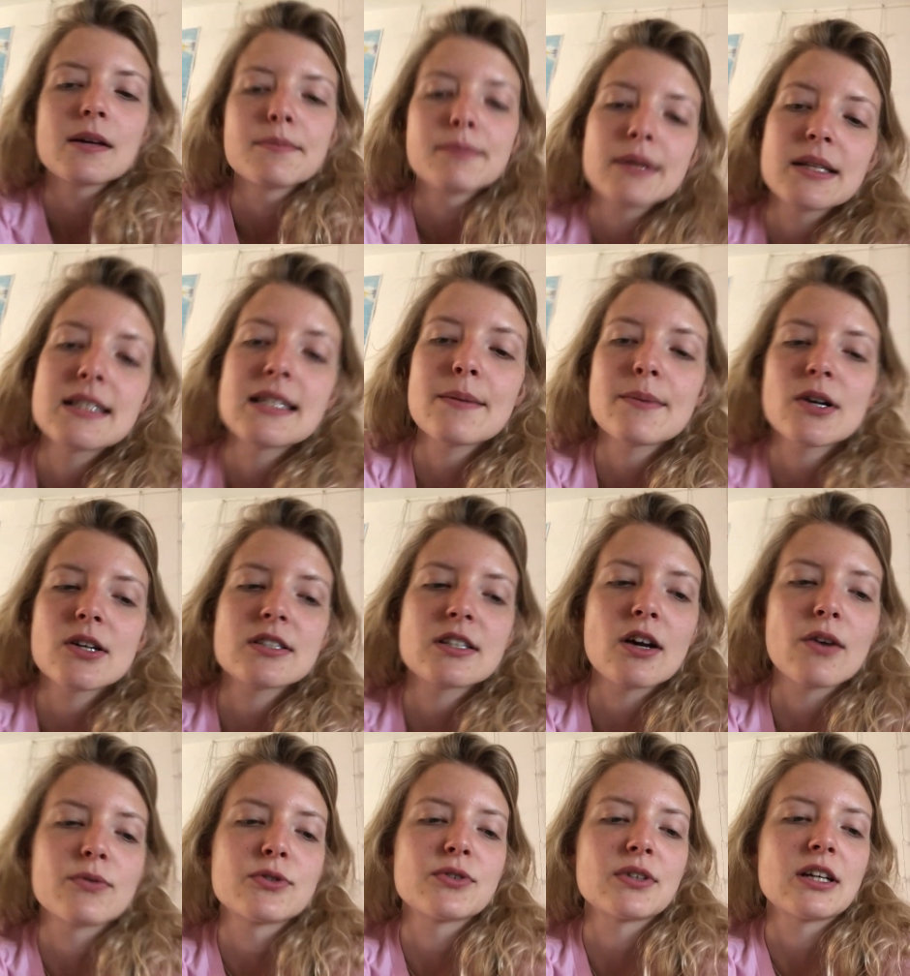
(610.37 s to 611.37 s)
but the seminar
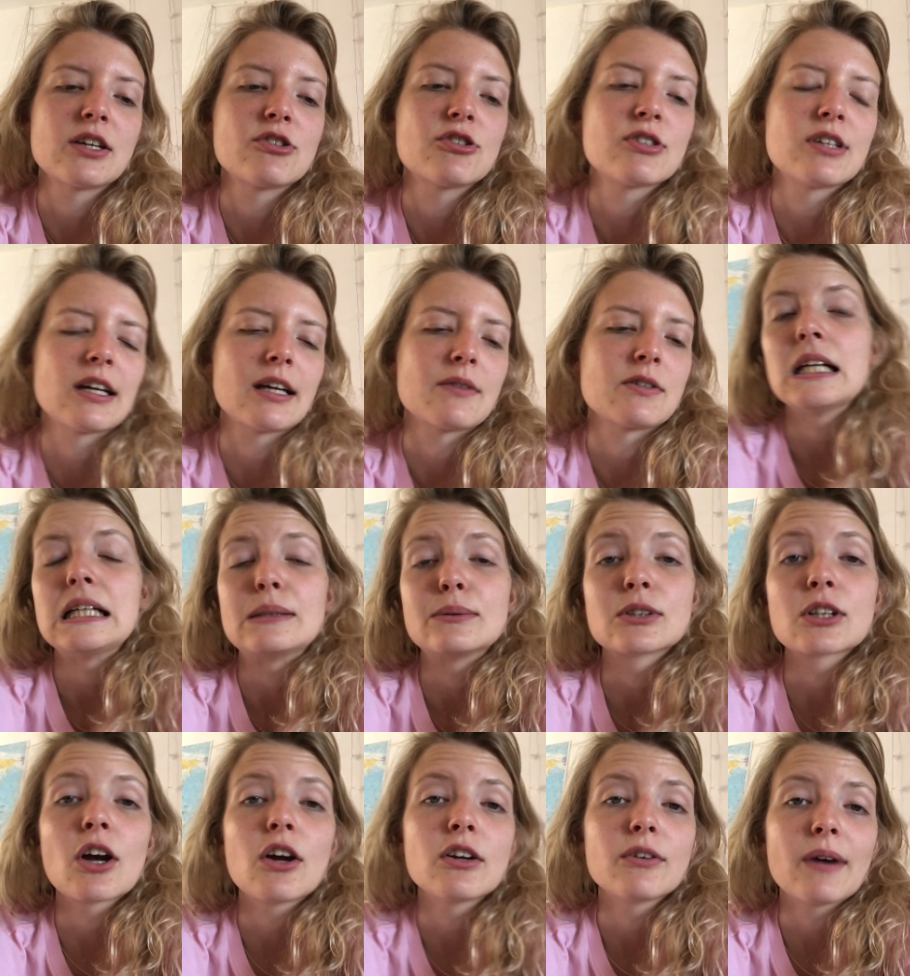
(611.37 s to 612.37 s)
itself was really interesting it was
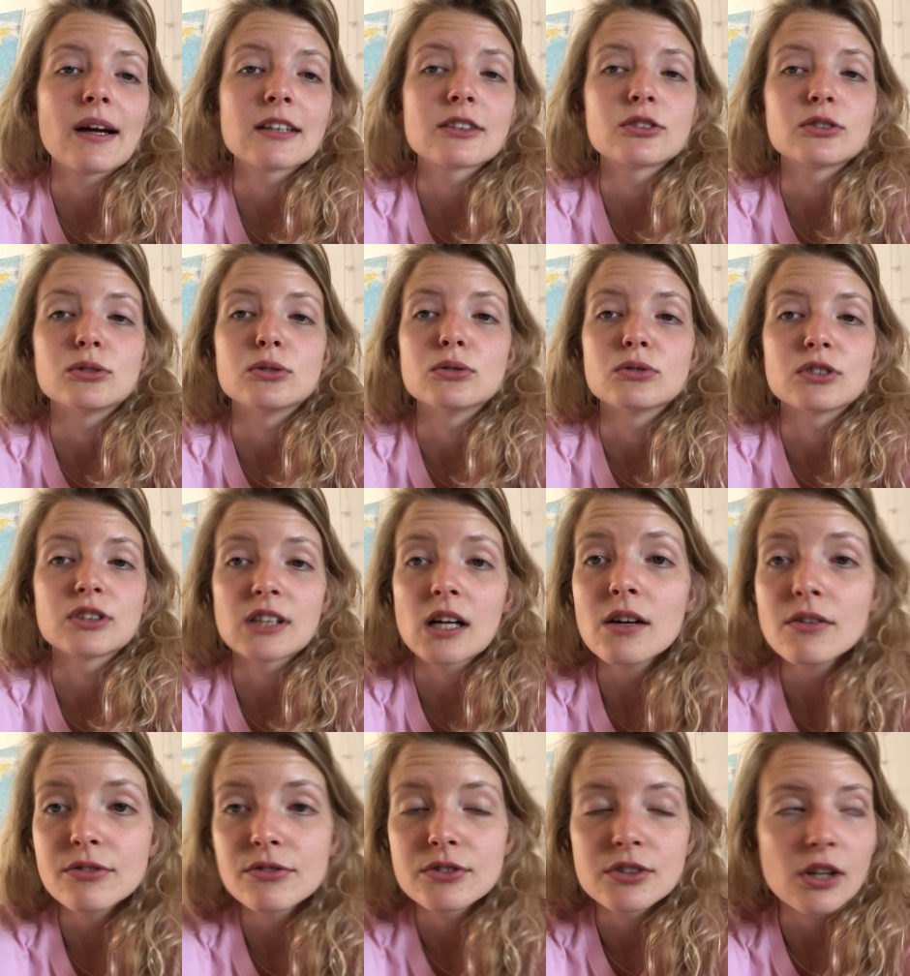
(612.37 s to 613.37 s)
colorectal
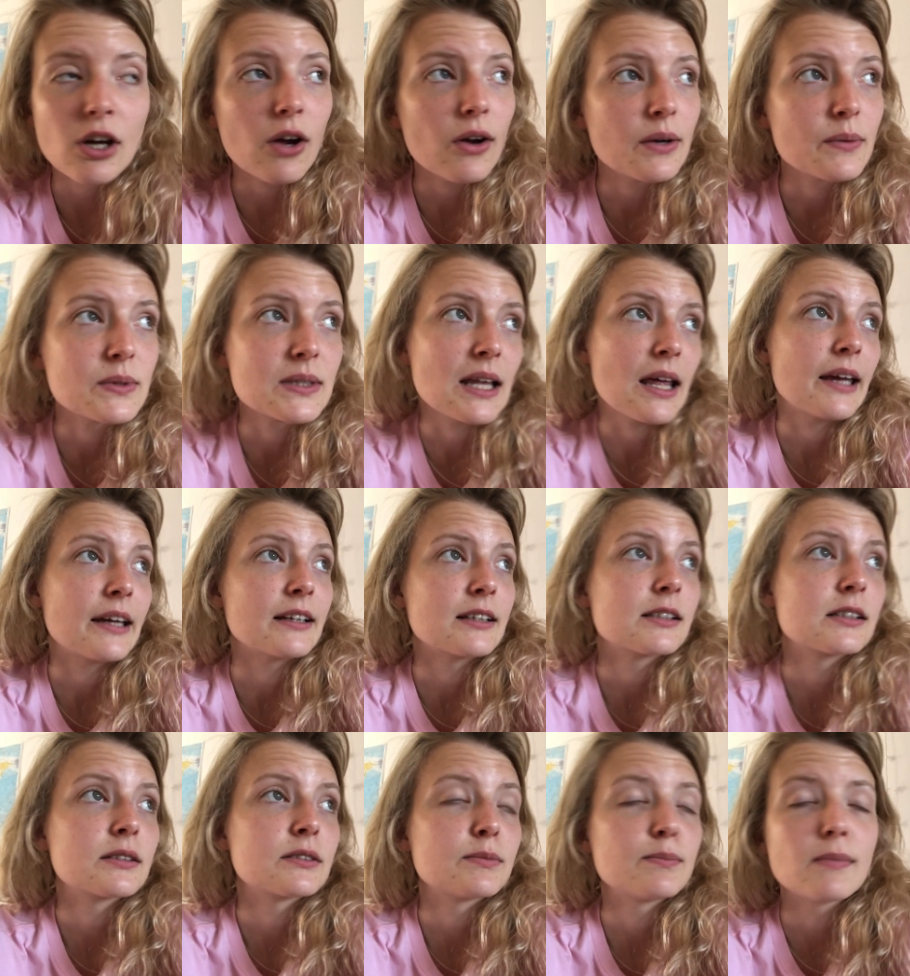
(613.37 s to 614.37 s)
stuff so it was like
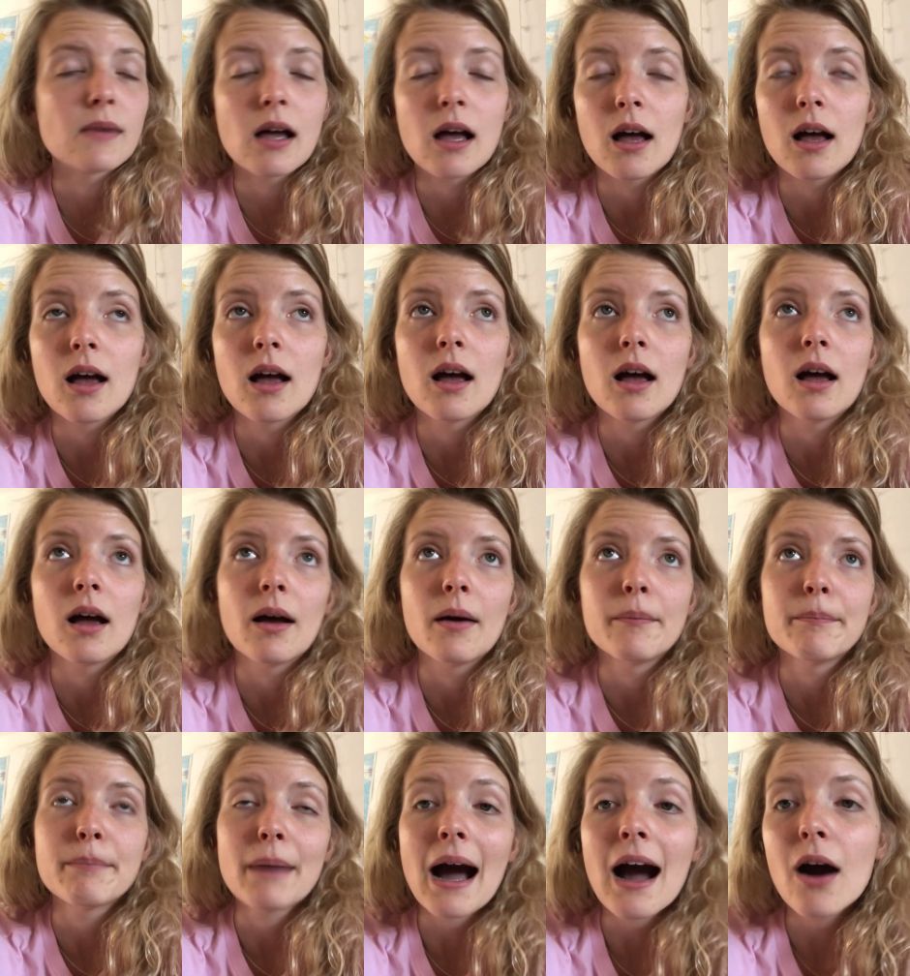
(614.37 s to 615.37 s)
uh,
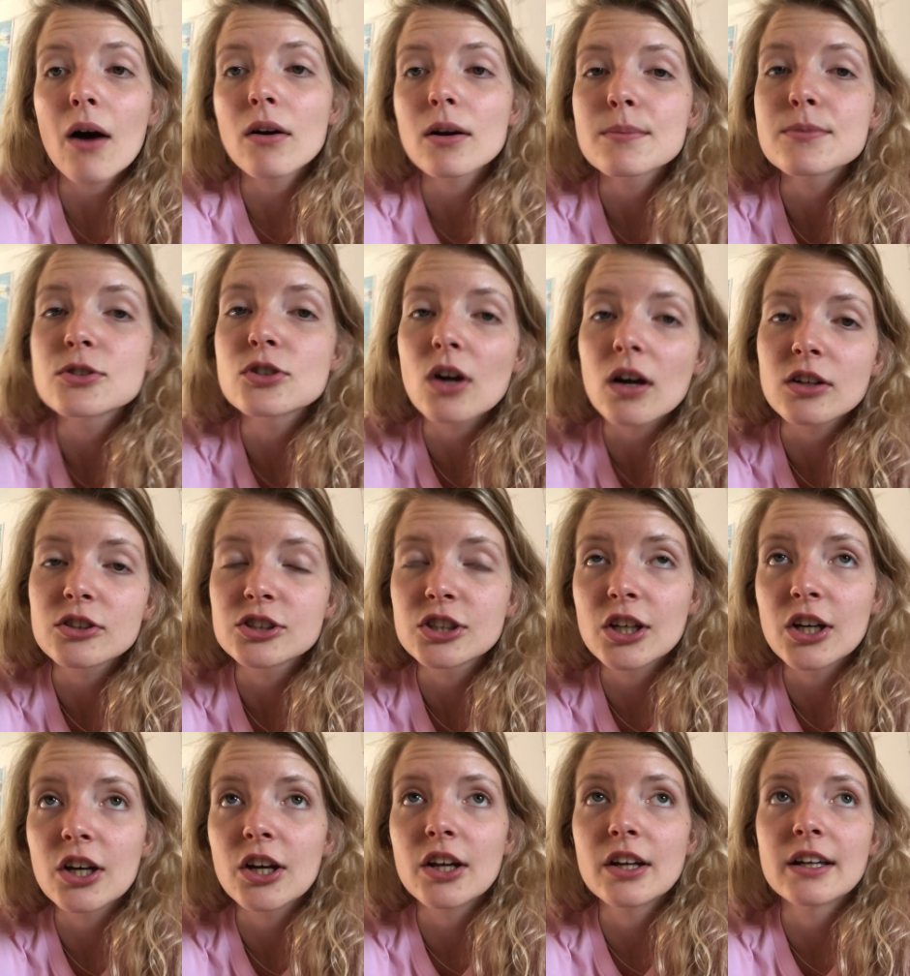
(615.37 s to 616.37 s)
bowel
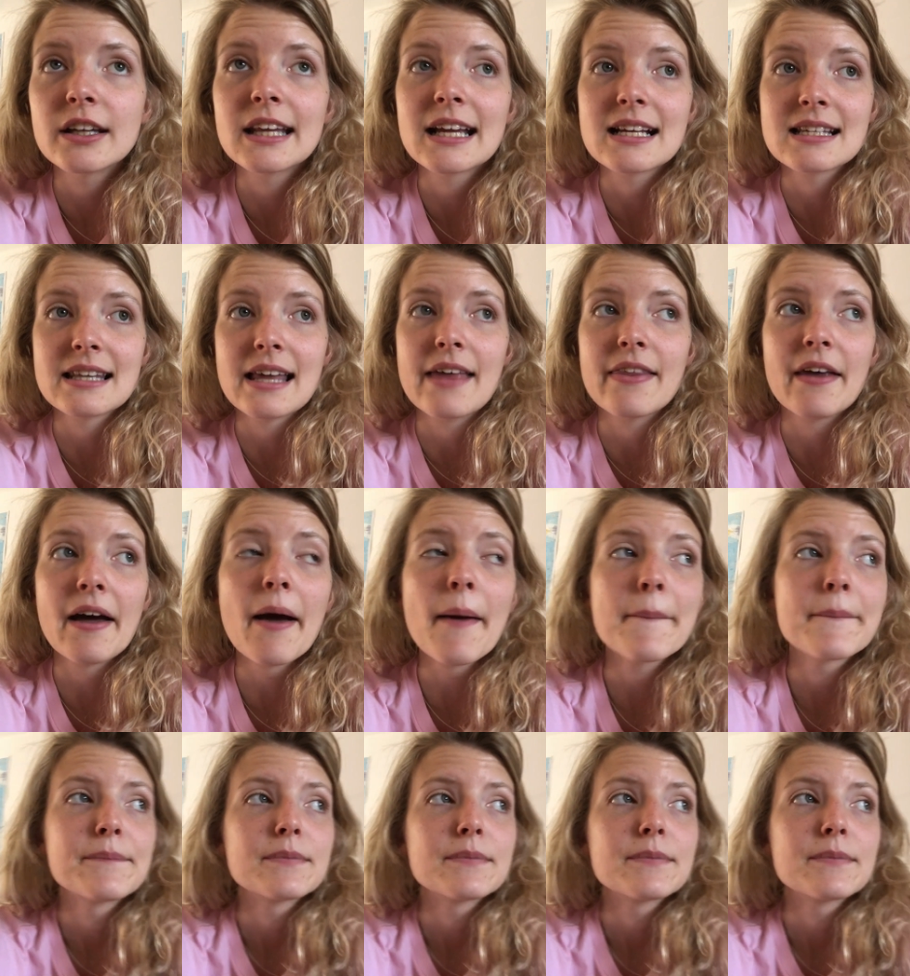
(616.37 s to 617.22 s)
obstruction things like that